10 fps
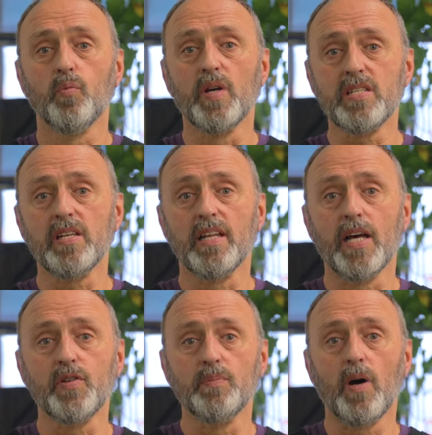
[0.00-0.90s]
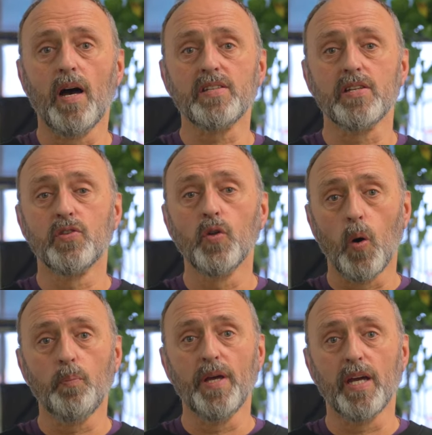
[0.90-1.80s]
we see electric bikes as
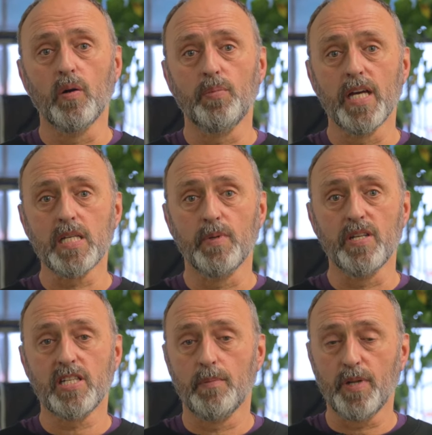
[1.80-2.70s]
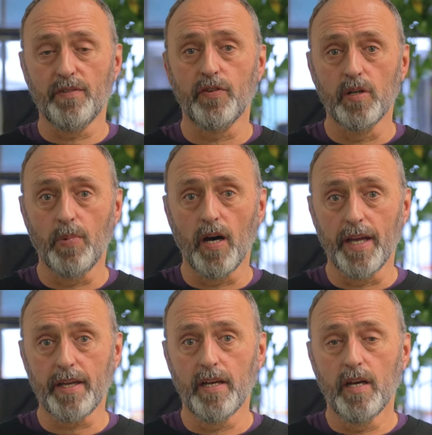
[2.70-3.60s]
not being a replacement simply for a
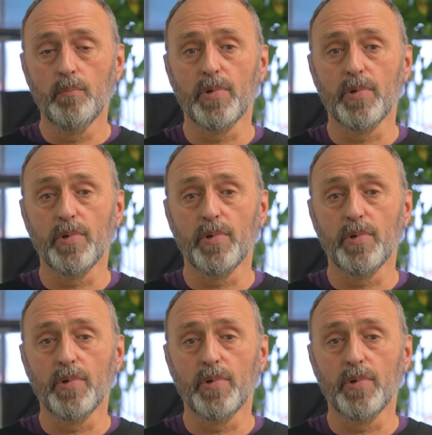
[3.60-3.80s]
bike,